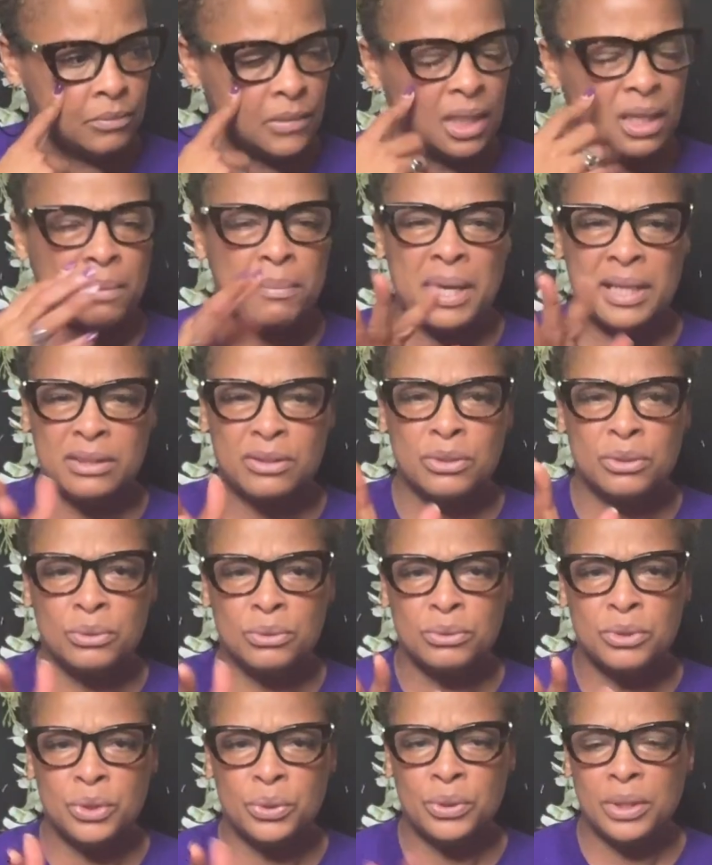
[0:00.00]
yeah, about
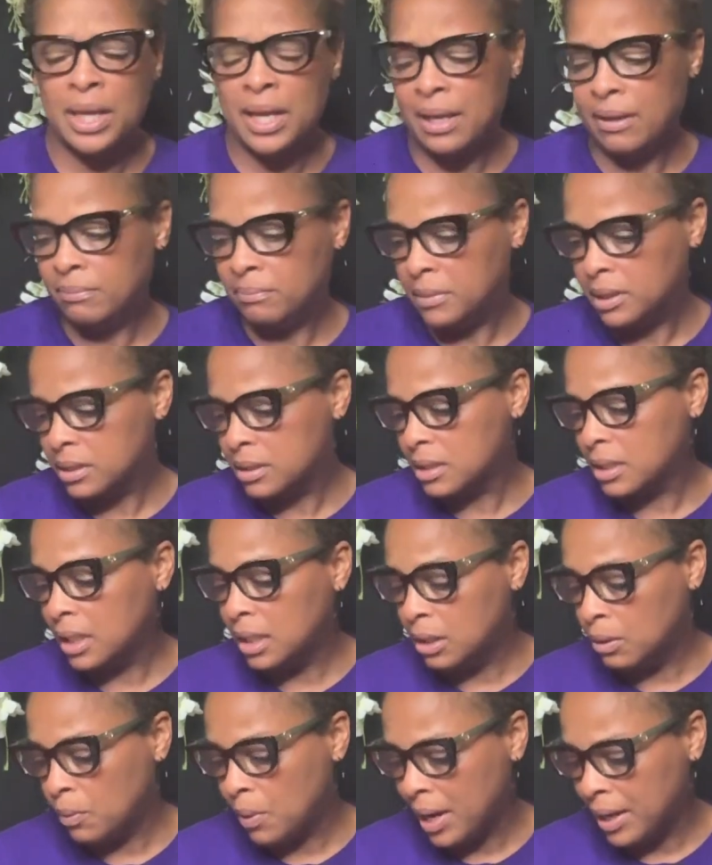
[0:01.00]
2.5 months.
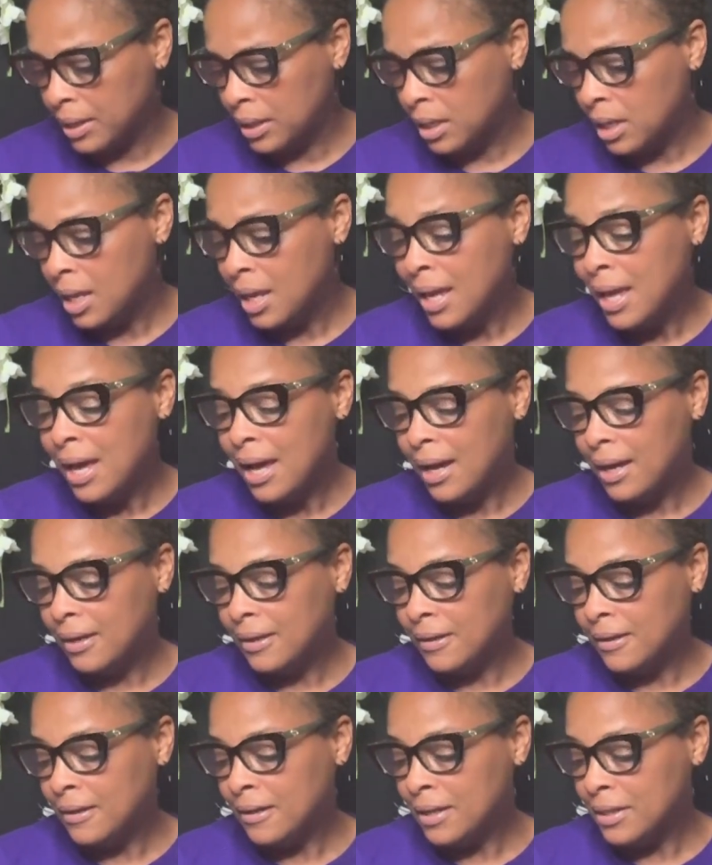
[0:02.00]
Anyway,
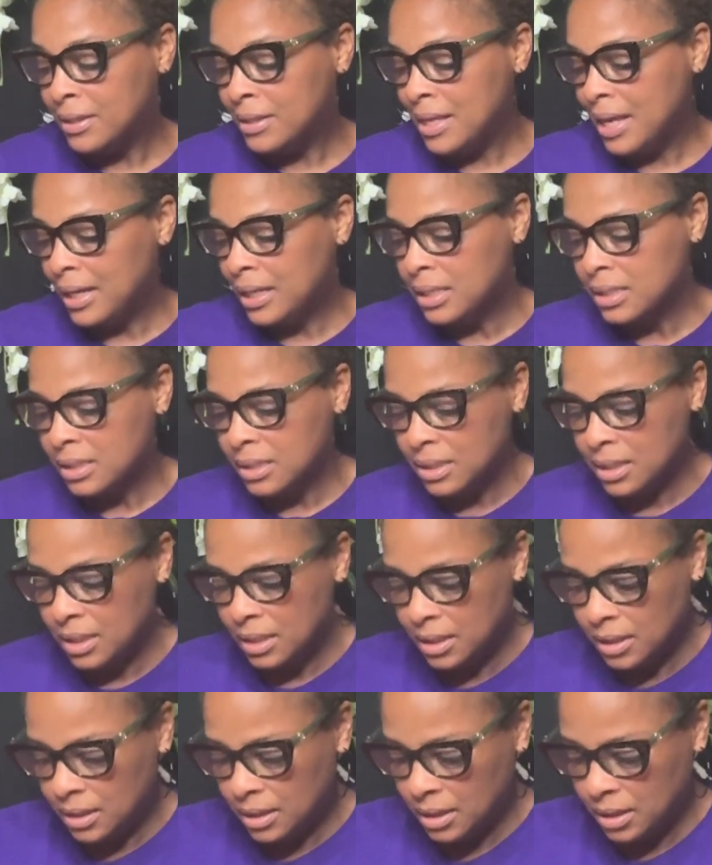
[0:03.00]
that is
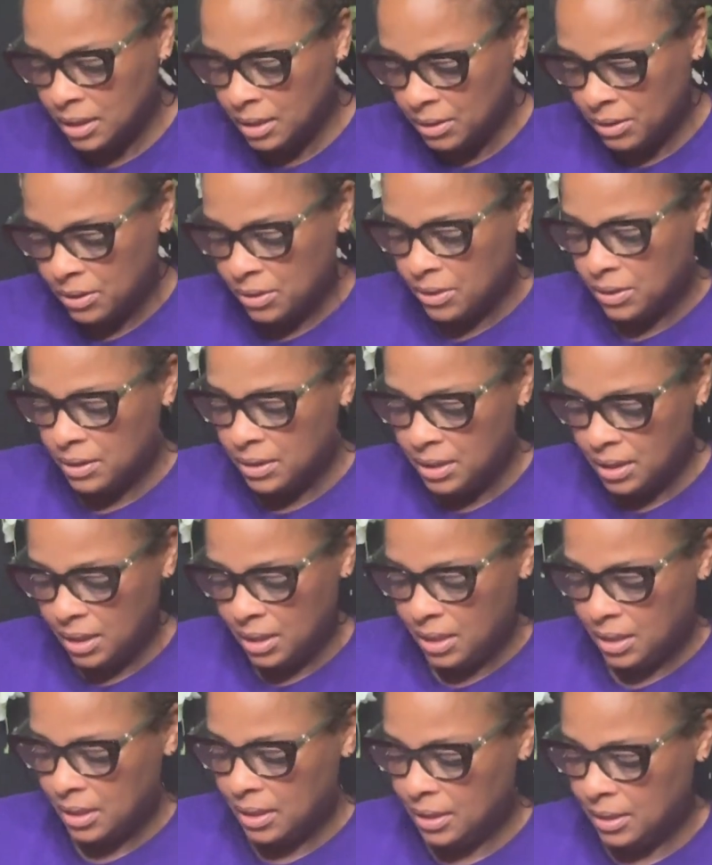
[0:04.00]
none other
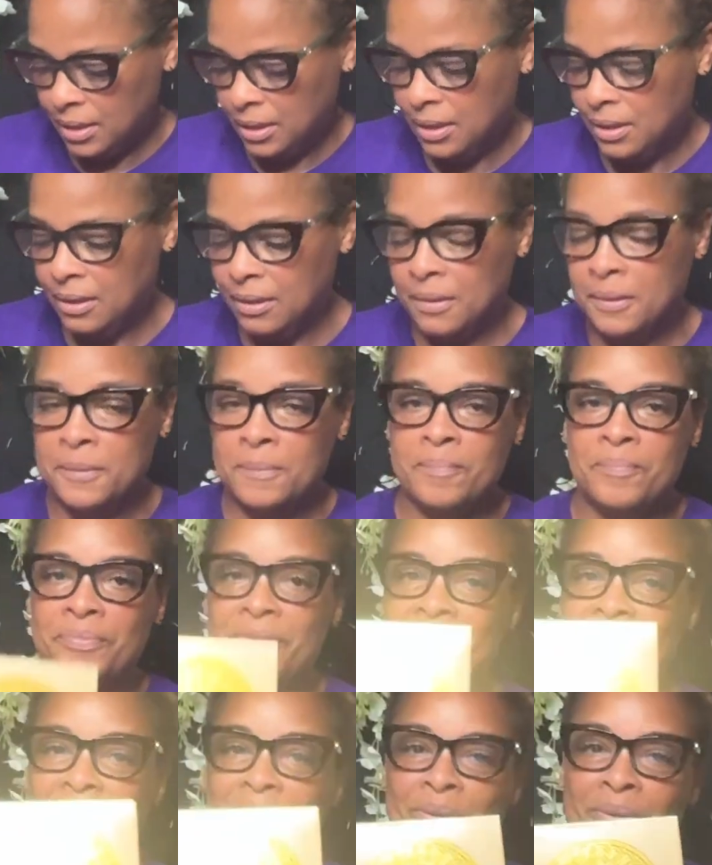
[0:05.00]
than
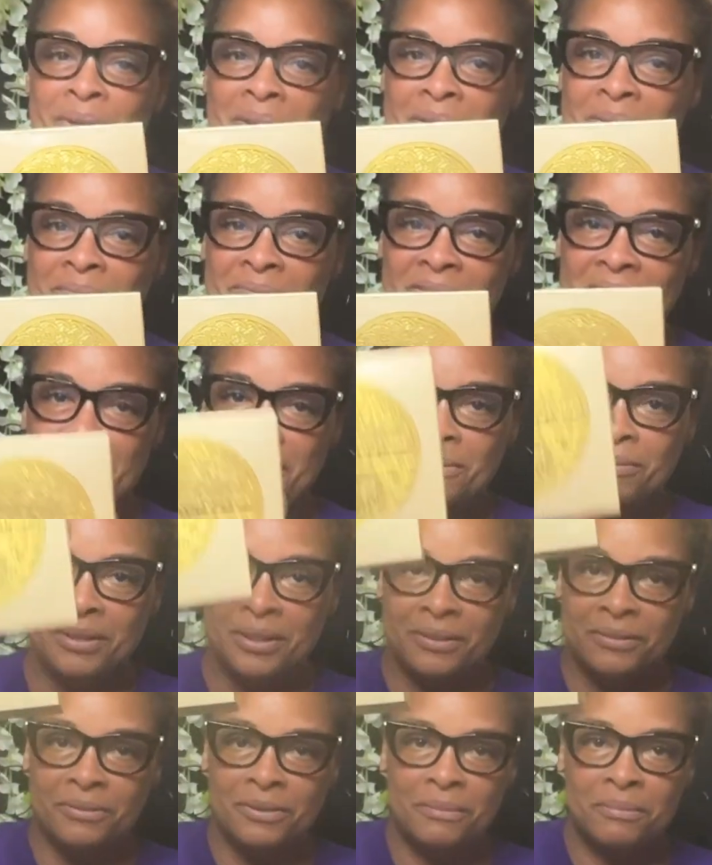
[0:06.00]
Cream
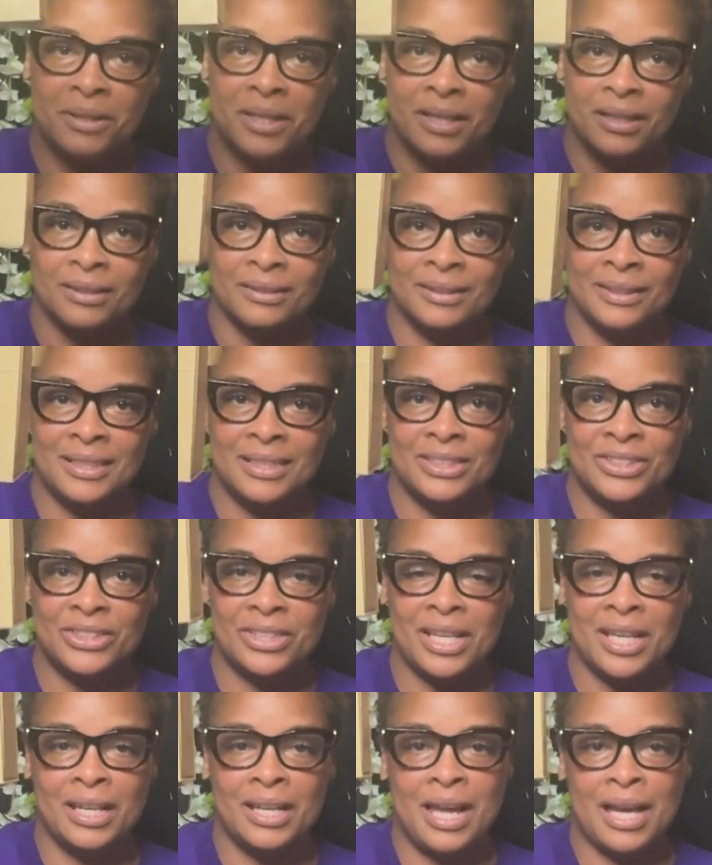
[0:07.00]
Velvet from Khadlaj,
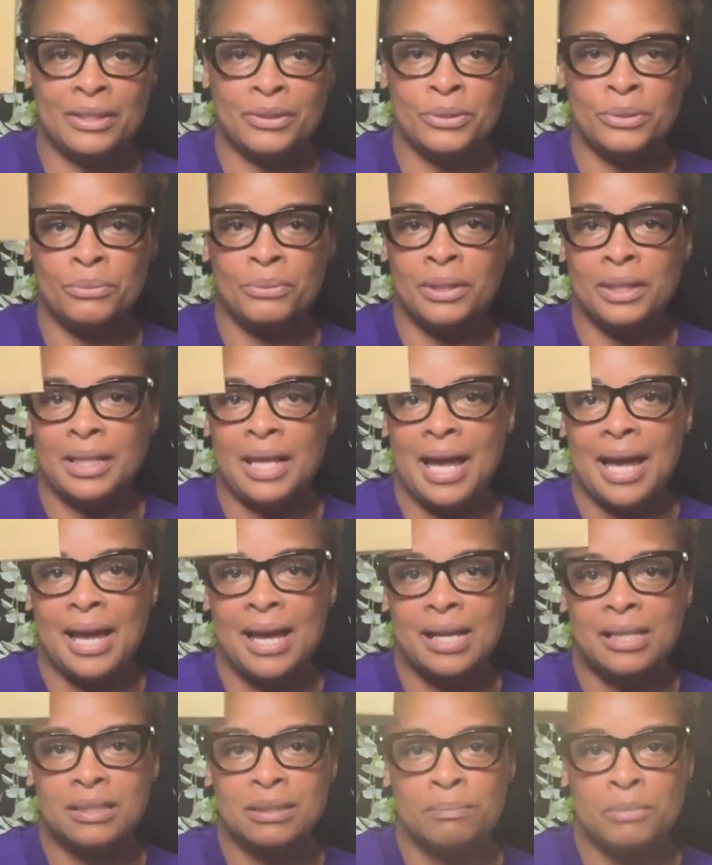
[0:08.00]
and I do
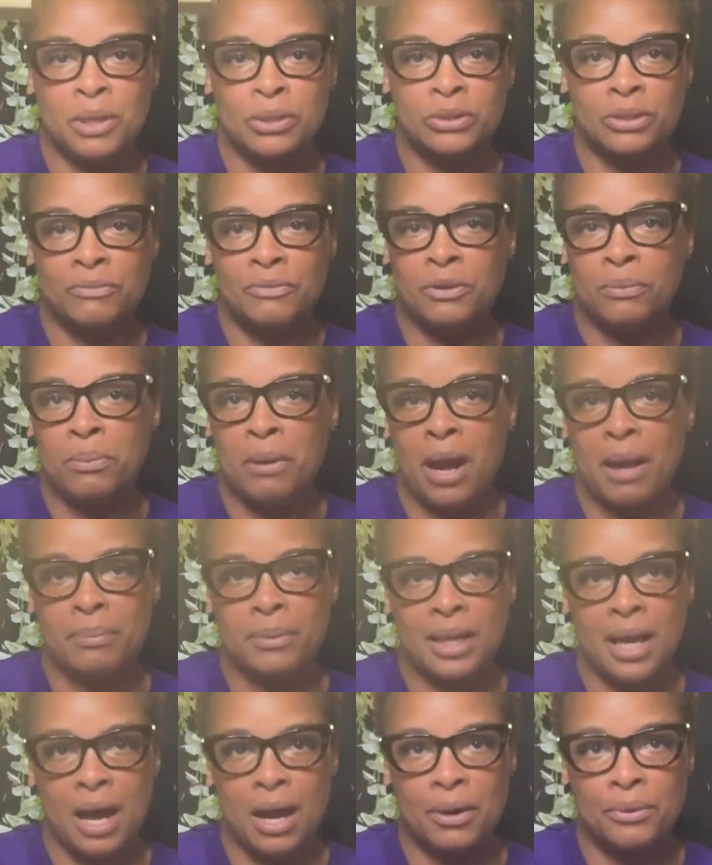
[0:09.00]
realize most of you
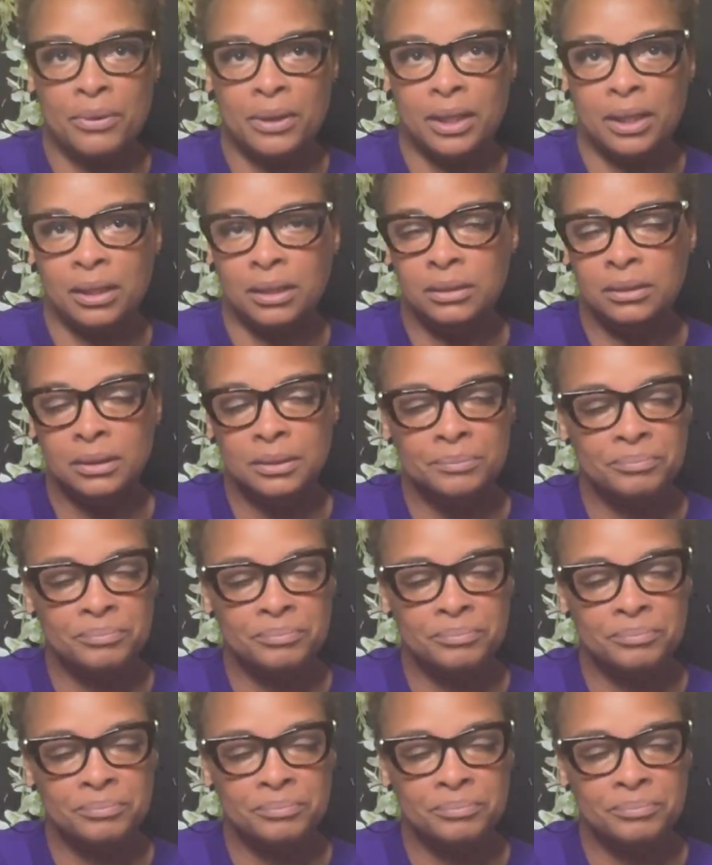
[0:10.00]
probably already